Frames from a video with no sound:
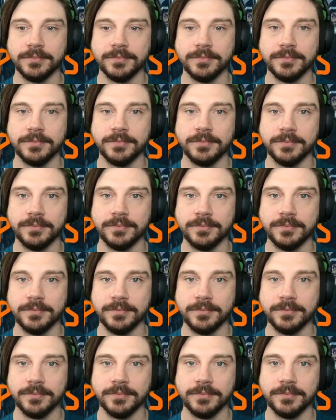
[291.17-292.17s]

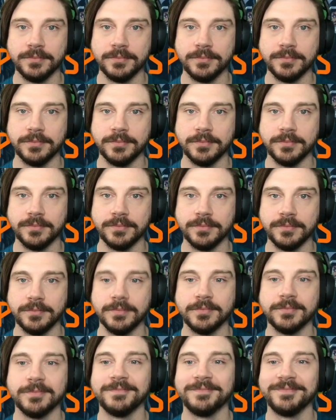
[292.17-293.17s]

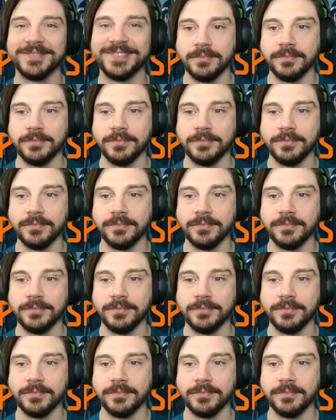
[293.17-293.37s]
(not speaking)